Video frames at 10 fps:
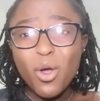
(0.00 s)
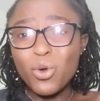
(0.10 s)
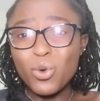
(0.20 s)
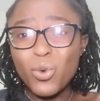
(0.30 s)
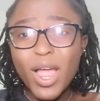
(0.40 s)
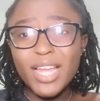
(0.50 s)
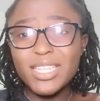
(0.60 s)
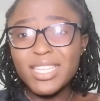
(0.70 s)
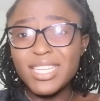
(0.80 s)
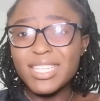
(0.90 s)
or why
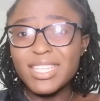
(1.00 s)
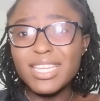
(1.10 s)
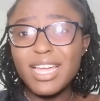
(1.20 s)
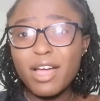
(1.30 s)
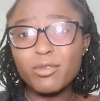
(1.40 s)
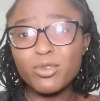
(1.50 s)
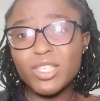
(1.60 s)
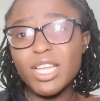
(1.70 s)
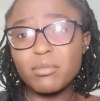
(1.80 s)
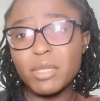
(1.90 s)
did they have to
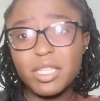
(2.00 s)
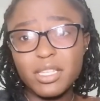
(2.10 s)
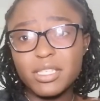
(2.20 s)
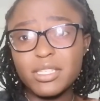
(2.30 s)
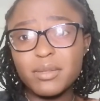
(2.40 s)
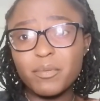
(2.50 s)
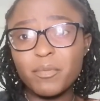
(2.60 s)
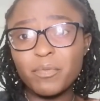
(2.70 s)
tell me this.